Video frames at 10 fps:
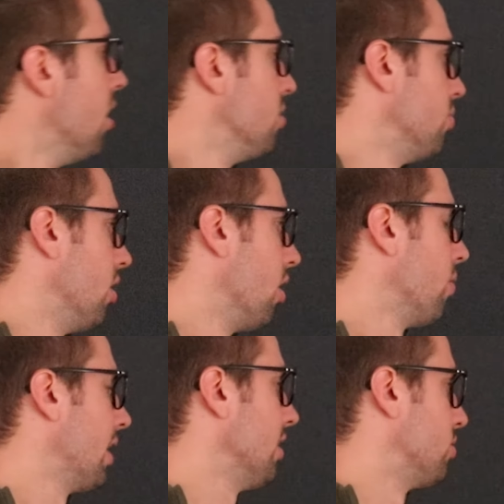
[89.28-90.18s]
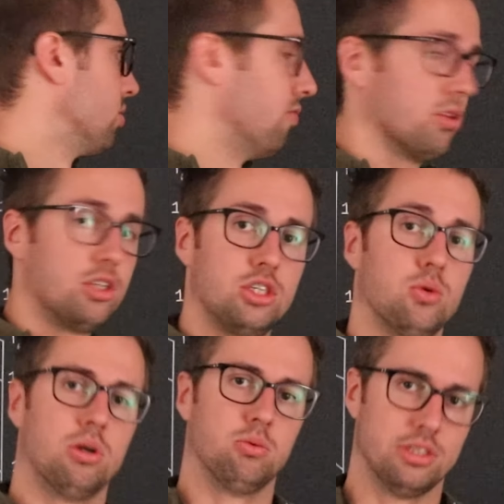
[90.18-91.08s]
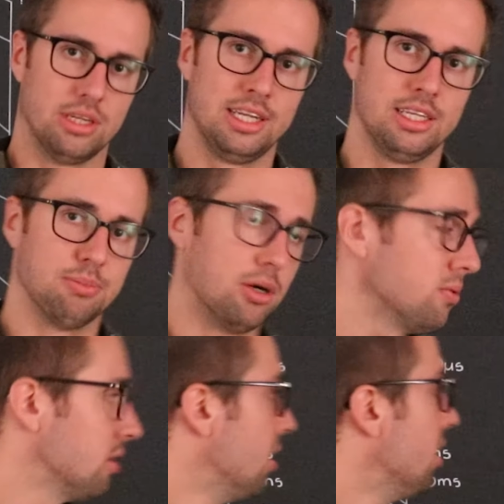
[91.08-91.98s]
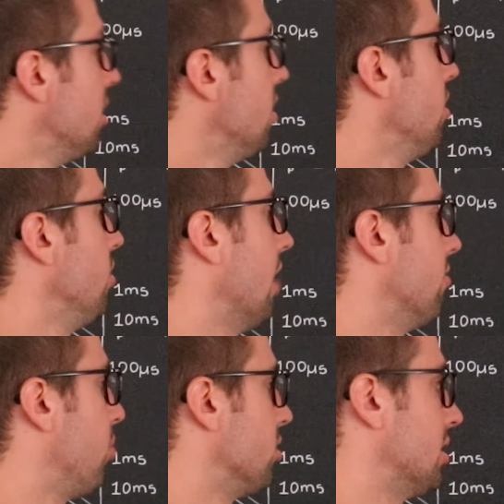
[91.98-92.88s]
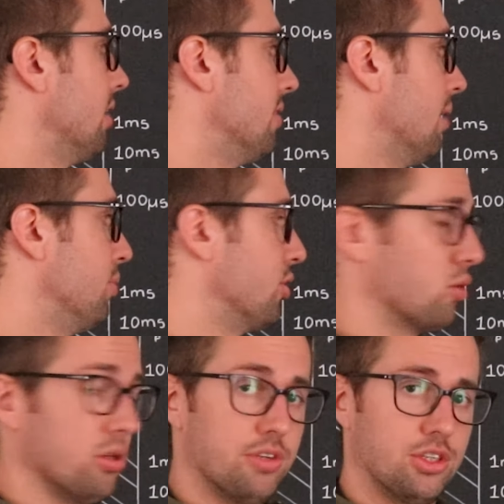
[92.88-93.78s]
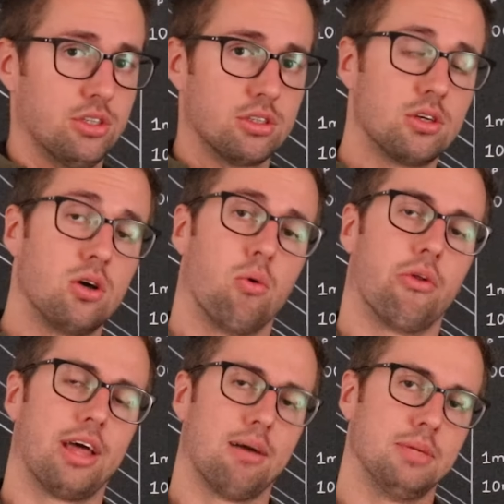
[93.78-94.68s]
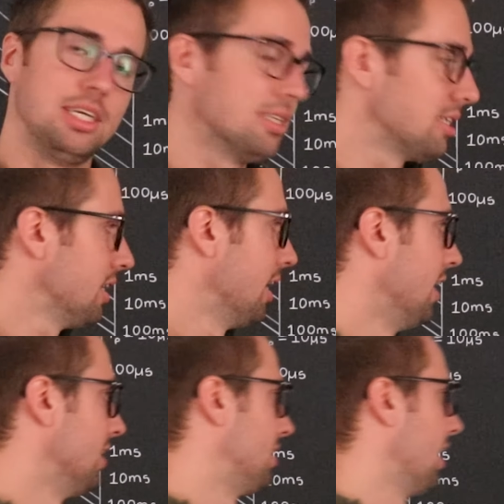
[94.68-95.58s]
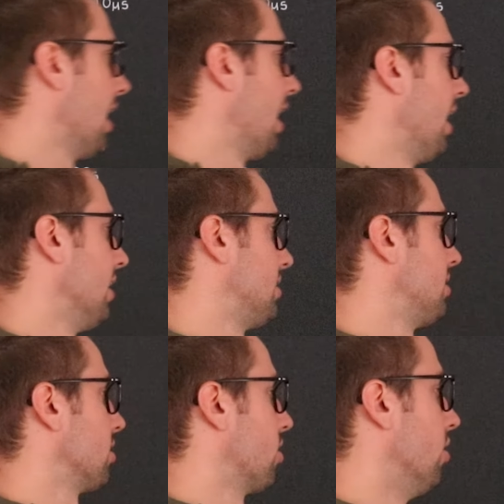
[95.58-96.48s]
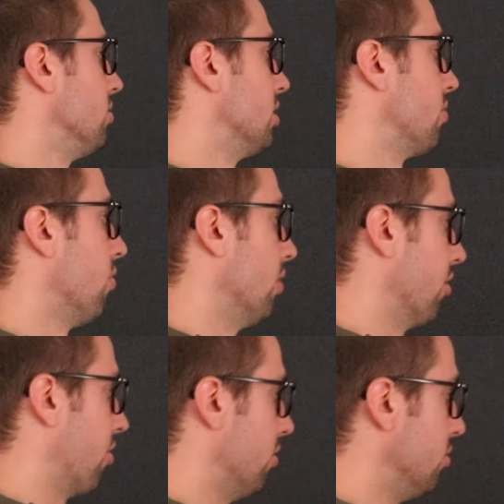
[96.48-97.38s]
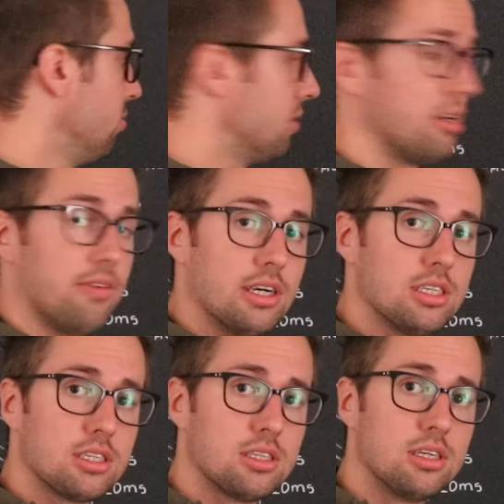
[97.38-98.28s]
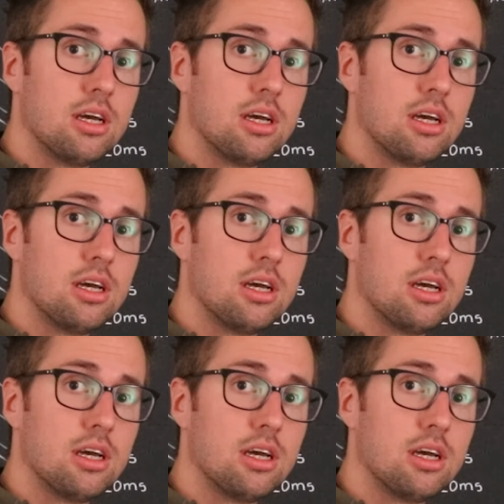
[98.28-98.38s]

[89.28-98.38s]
So the lower gate source voltage, when we're in linear mode, you have a positive temperature coefficient. What that means is that as current is flowing through the device,